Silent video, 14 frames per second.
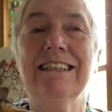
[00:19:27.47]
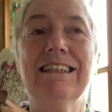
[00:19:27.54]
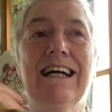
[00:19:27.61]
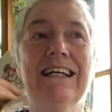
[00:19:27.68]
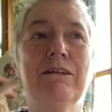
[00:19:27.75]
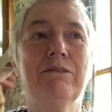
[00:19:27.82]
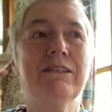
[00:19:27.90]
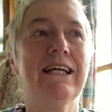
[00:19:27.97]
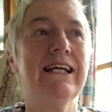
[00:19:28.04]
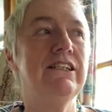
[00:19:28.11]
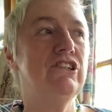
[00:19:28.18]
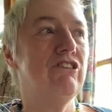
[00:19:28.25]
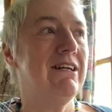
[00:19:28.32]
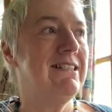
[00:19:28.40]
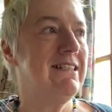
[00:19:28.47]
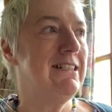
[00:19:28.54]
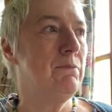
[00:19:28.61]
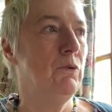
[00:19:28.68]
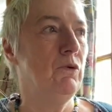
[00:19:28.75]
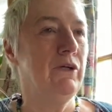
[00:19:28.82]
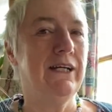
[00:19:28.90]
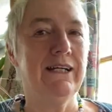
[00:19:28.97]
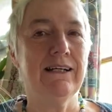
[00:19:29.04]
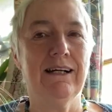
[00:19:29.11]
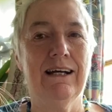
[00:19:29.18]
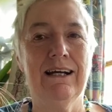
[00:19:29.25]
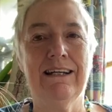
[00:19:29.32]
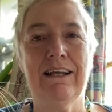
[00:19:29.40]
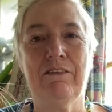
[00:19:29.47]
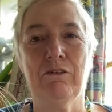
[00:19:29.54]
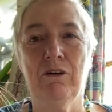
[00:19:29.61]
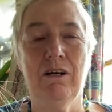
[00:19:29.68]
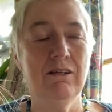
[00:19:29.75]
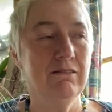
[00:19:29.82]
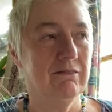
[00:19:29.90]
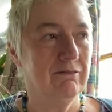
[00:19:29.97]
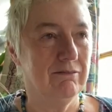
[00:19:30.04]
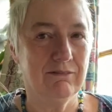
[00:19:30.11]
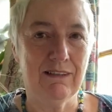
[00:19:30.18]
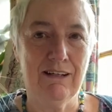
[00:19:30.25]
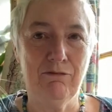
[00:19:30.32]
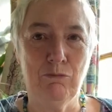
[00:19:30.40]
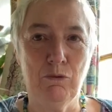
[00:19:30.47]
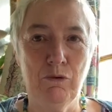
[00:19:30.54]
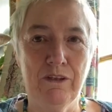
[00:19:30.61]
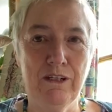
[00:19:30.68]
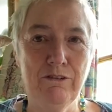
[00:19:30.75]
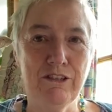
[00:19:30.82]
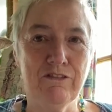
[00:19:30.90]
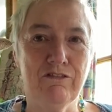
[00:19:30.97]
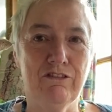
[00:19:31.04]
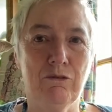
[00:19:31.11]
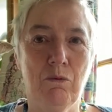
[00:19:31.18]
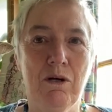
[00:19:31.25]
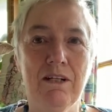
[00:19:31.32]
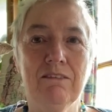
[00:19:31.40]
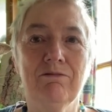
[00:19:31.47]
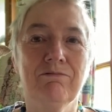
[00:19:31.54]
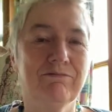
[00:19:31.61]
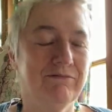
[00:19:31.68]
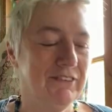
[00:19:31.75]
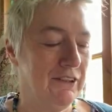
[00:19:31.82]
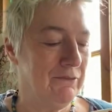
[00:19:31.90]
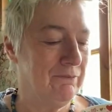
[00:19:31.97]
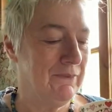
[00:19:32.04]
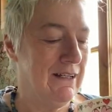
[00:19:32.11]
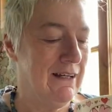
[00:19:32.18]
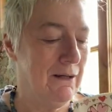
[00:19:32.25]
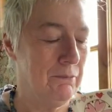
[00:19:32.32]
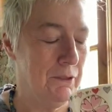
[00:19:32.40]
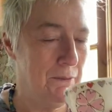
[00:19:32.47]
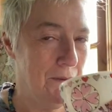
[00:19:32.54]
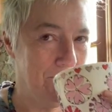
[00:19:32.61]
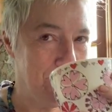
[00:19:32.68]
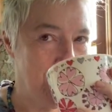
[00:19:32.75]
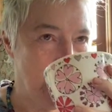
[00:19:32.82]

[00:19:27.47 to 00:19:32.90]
And I was getting dressed this morning and I thought, oh, I haven't worn those for a while. So I put them on.